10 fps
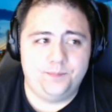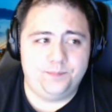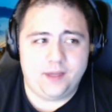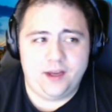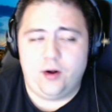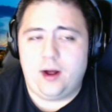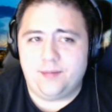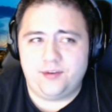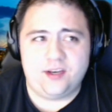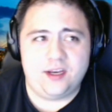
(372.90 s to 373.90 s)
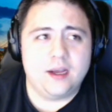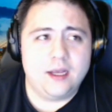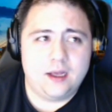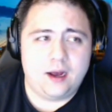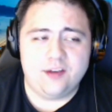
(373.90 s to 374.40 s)
you know, obviously
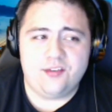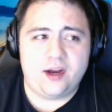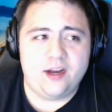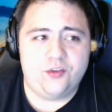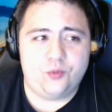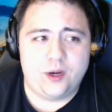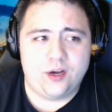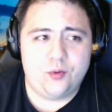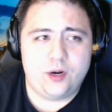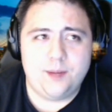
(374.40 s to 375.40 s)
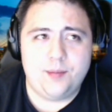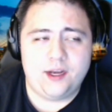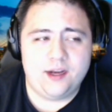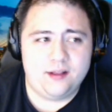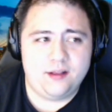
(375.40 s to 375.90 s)
hindsight is twenty twenty,
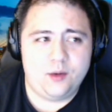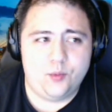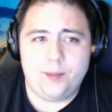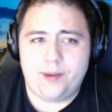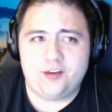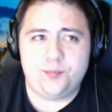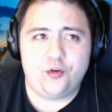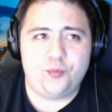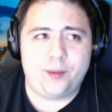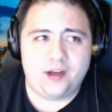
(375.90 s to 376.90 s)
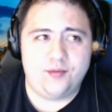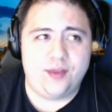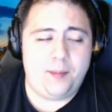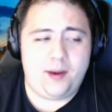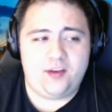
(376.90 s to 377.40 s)
but in in Winnipeg's perspective,
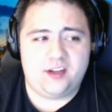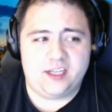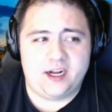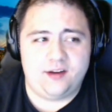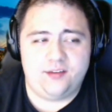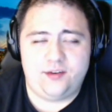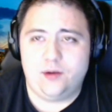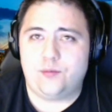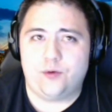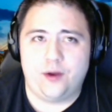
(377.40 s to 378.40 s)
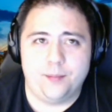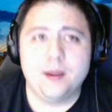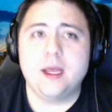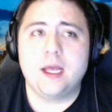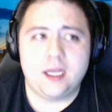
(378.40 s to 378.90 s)
they basically got a steal for him.
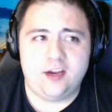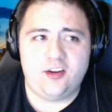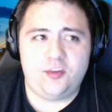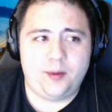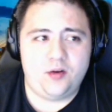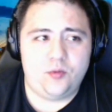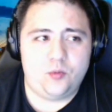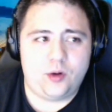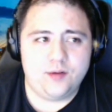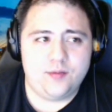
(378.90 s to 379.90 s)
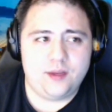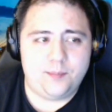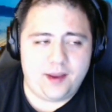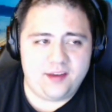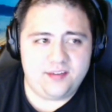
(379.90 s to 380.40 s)
He's been one of the
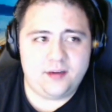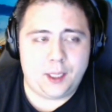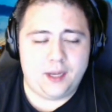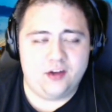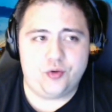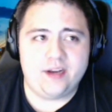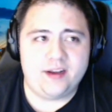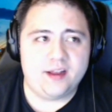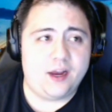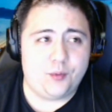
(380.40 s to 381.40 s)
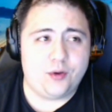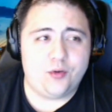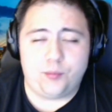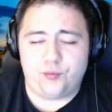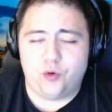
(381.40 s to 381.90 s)
best uh, trade deadline
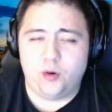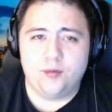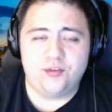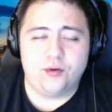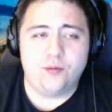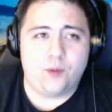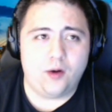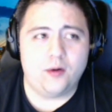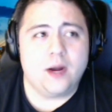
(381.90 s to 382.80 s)
rental performers so far.